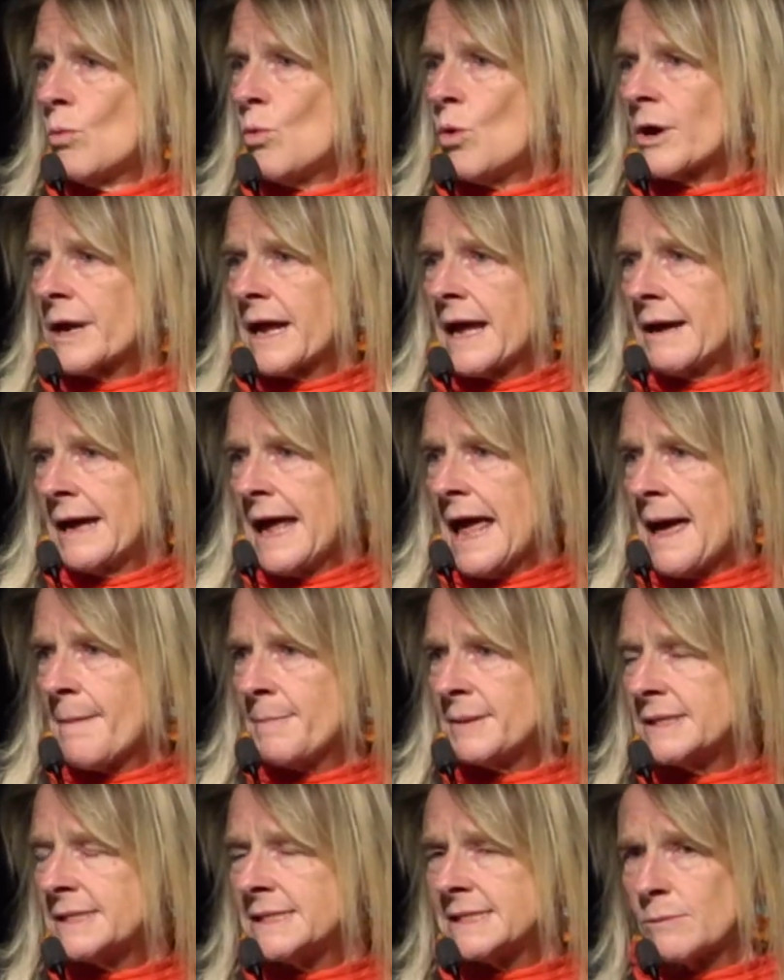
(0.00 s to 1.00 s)
what
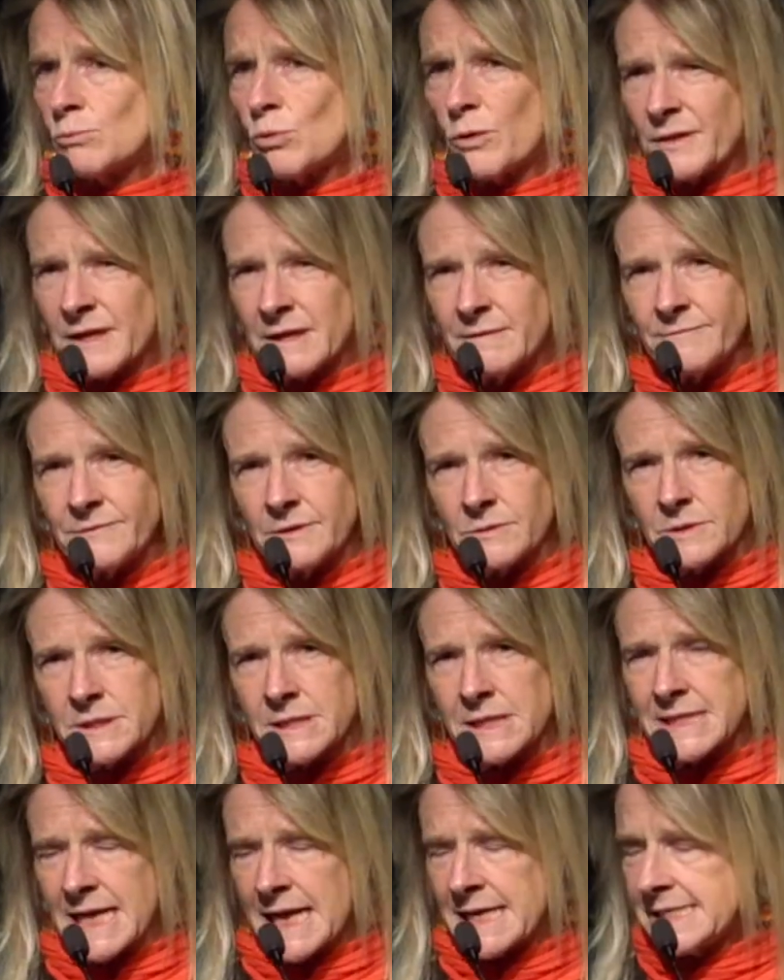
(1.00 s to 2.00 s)
happens and what the
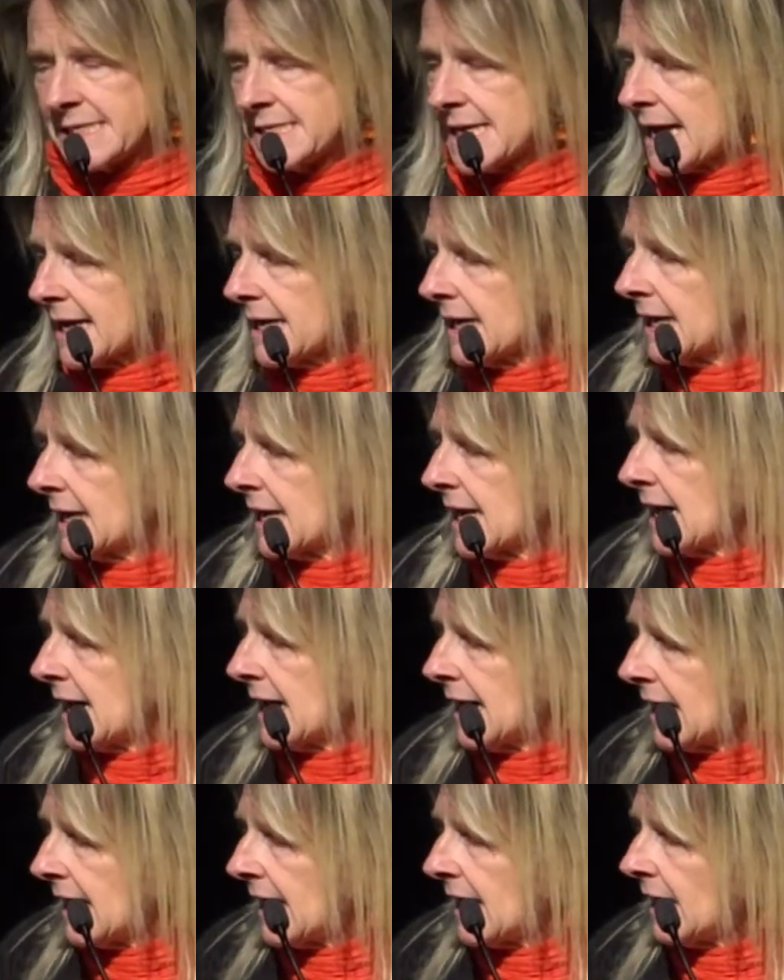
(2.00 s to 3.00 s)
influences antenatally
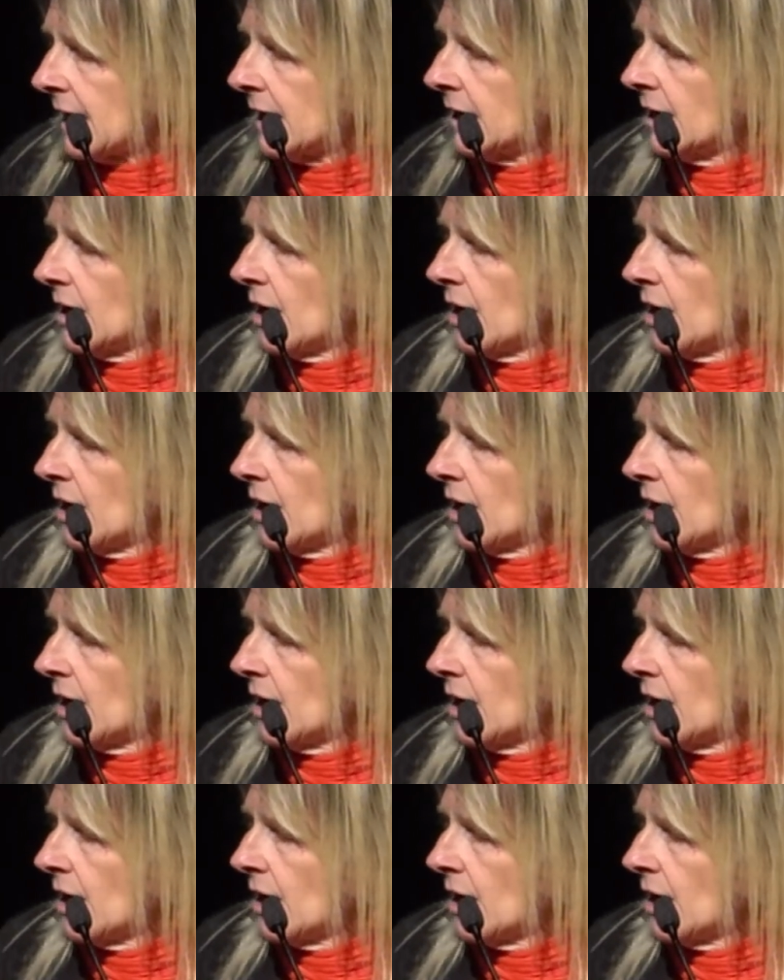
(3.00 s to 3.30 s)
are